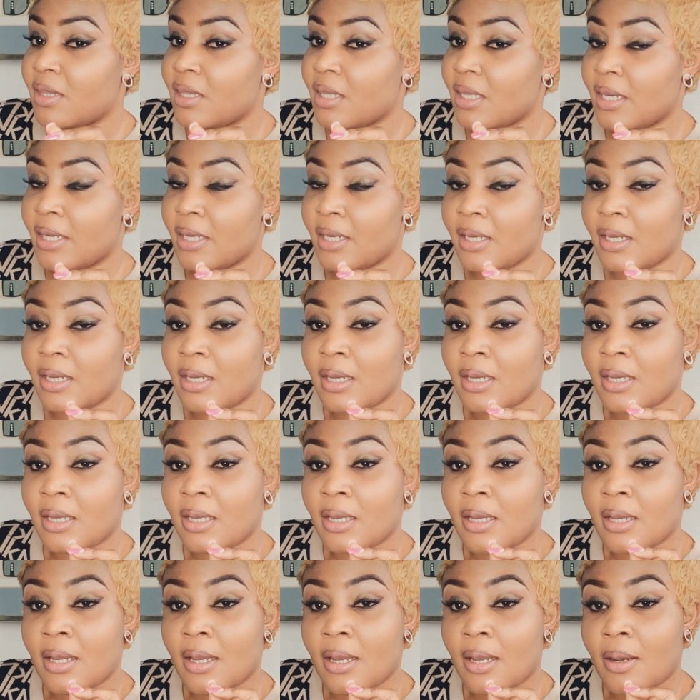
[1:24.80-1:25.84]
there.
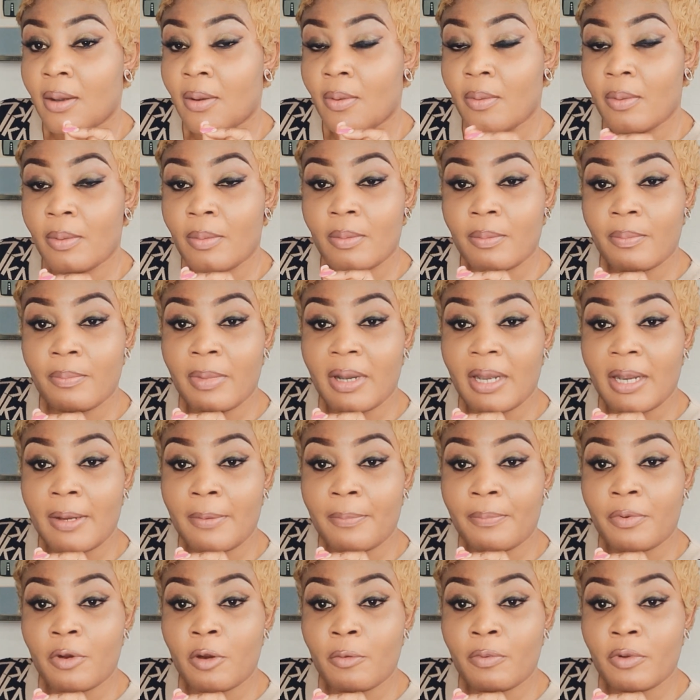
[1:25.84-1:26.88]
My
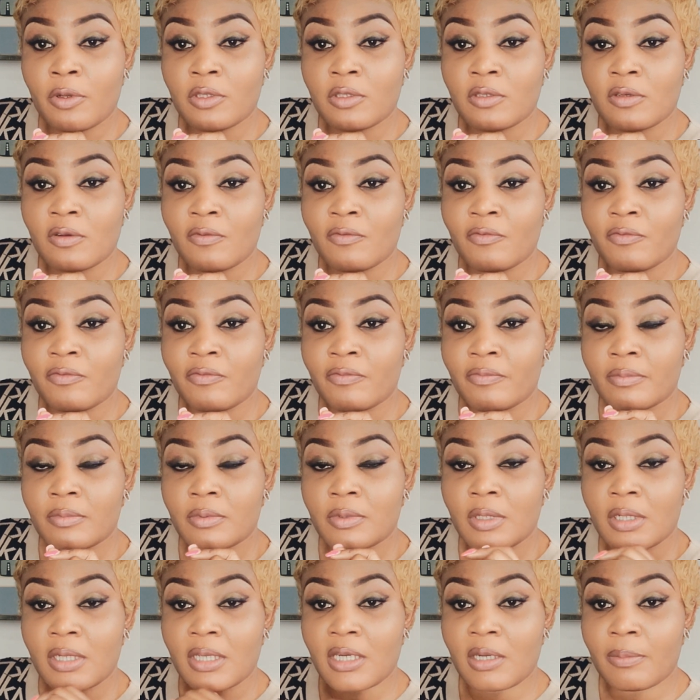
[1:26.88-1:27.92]
purpose of
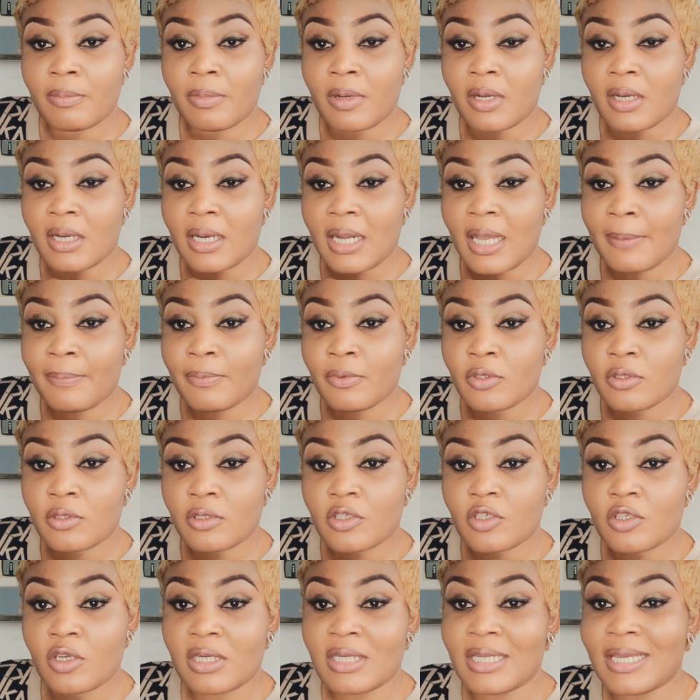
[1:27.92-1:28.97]
talking about
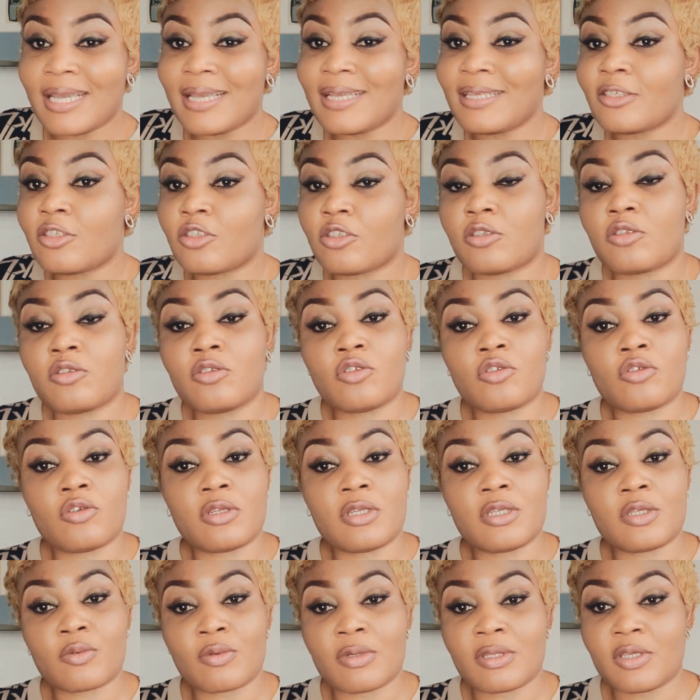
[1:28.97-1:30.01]
liposuction is just to throw
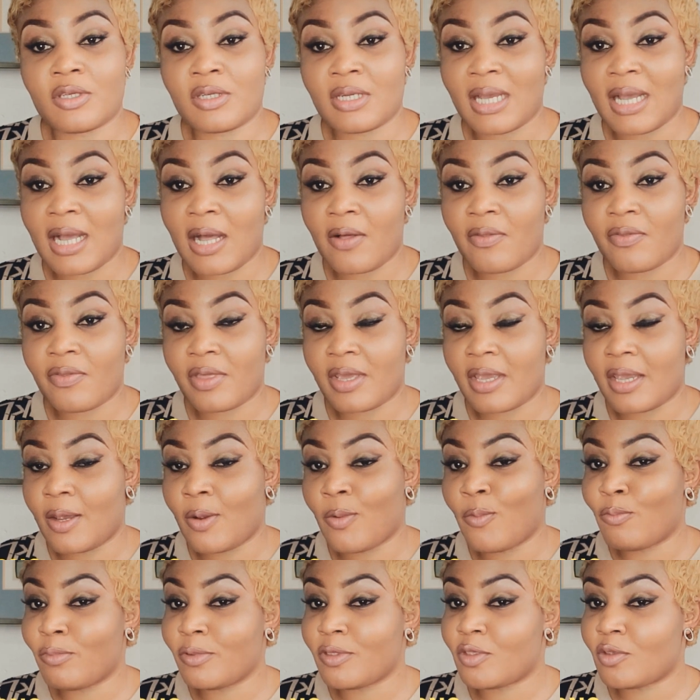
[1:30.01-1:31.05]
this question out there.
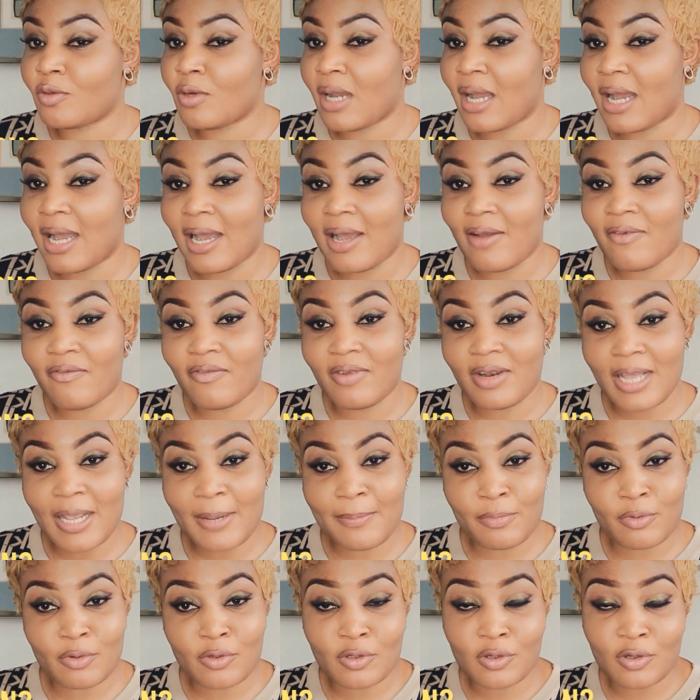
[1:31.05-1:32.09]
Would you have
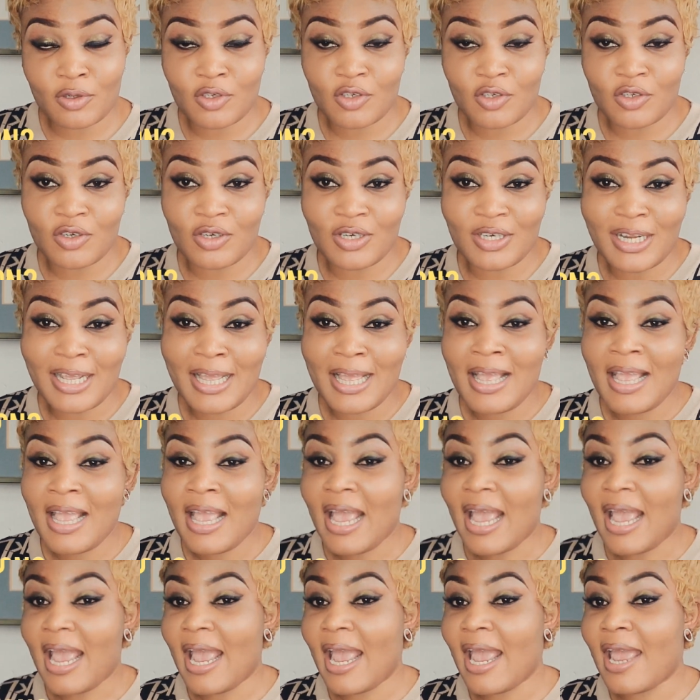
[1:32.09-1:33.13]
liposuction
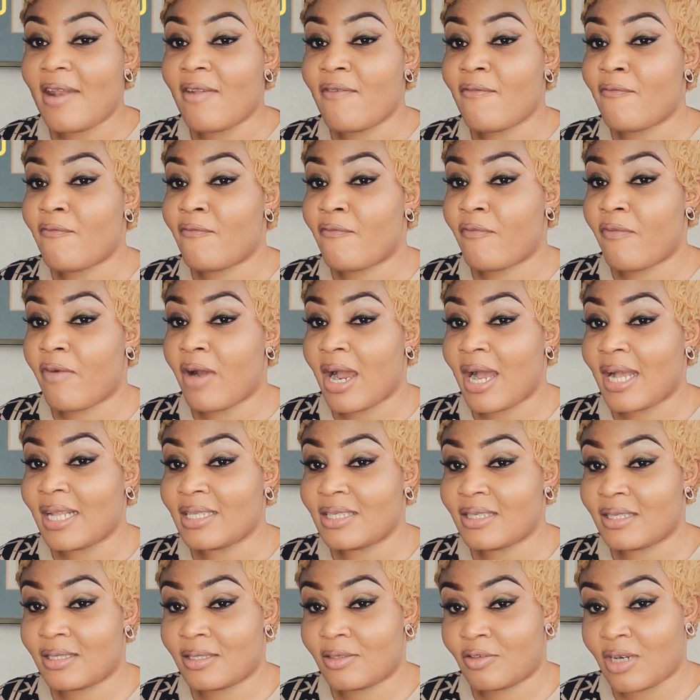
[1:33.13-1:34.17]
and
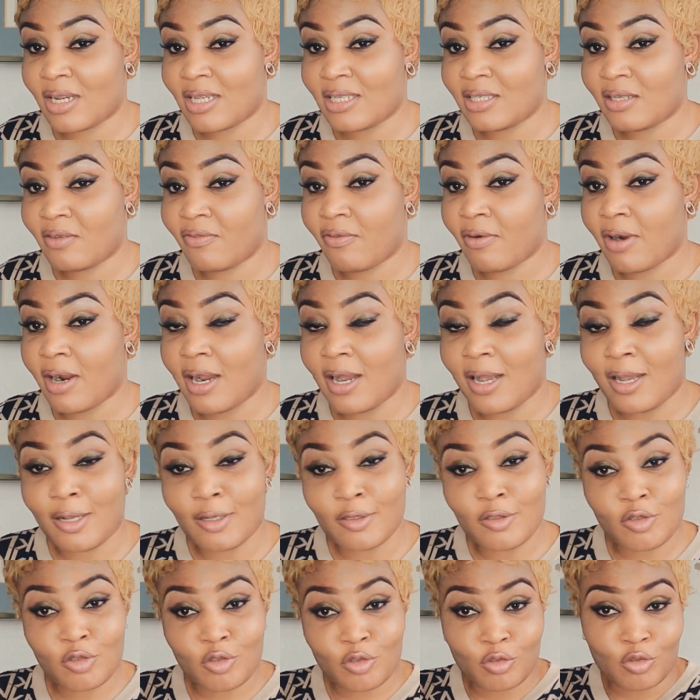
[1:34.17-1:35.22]
fats transferred
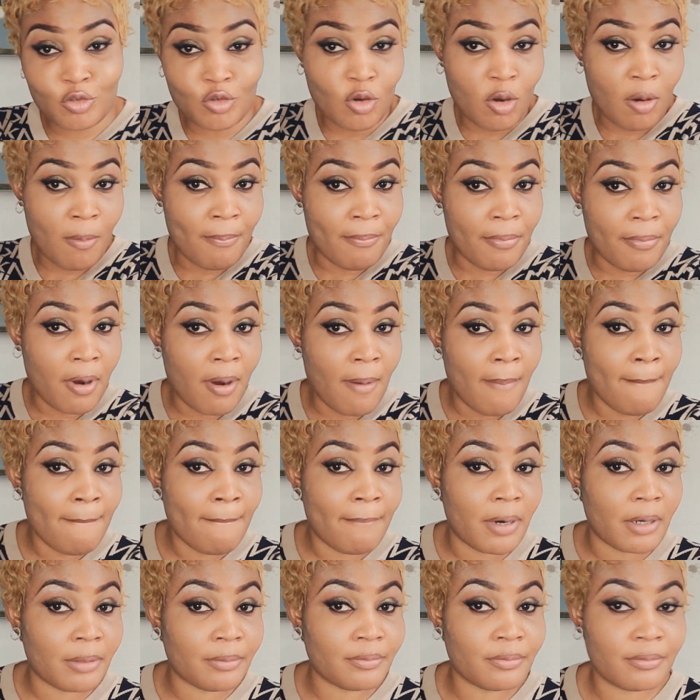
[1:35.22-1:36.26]
to your bum,
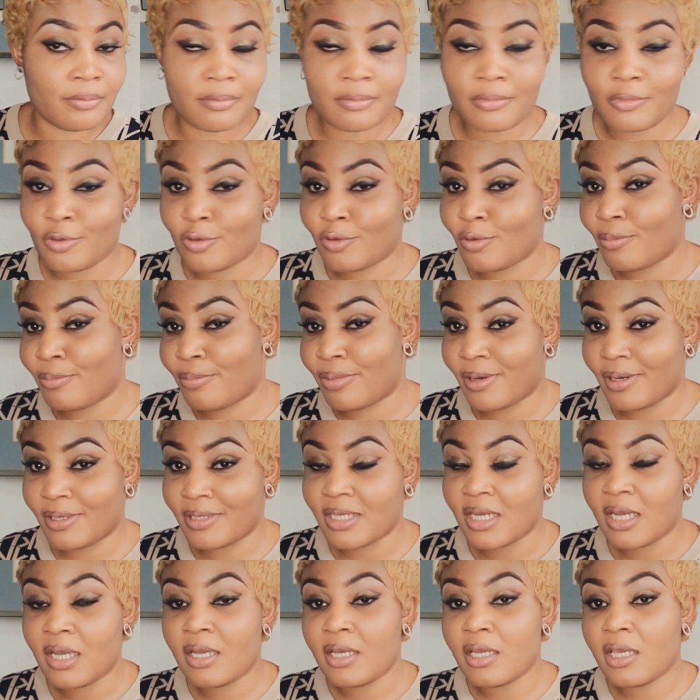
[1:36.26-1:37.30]
to your butt,
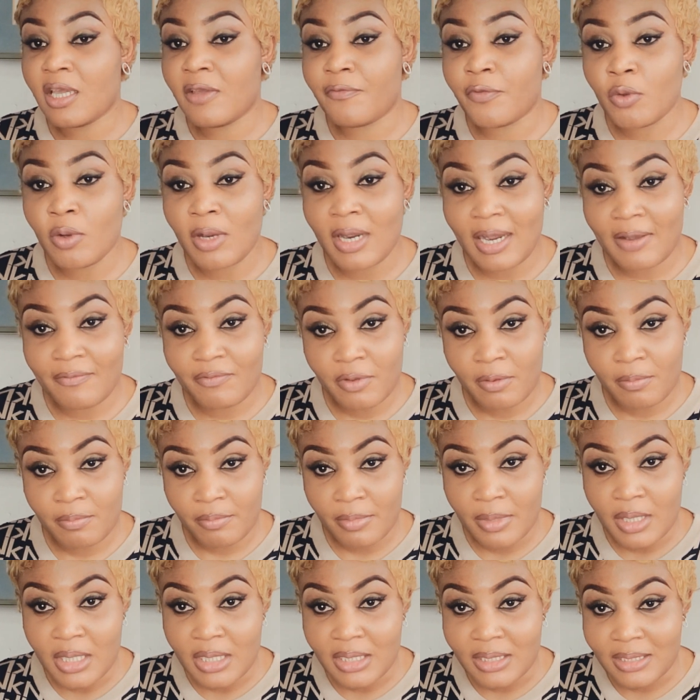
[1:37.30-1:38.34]
if you have the
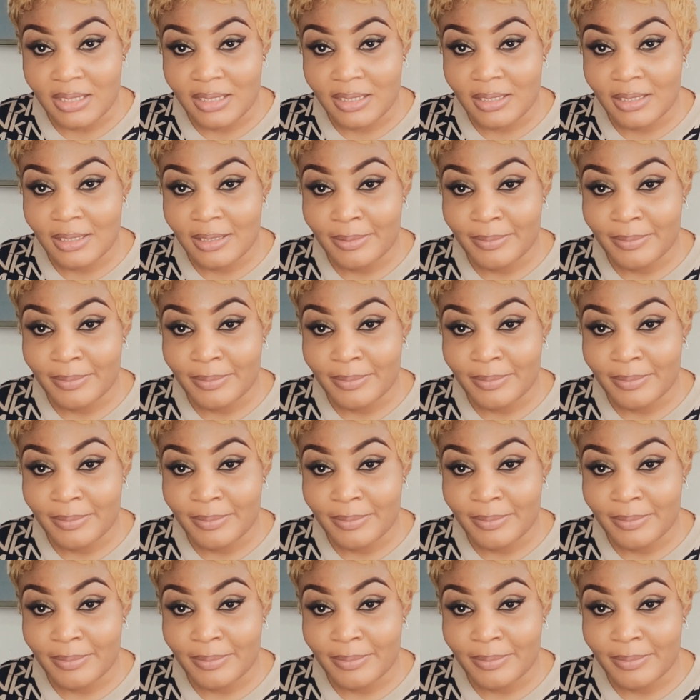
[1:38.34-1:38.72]
means?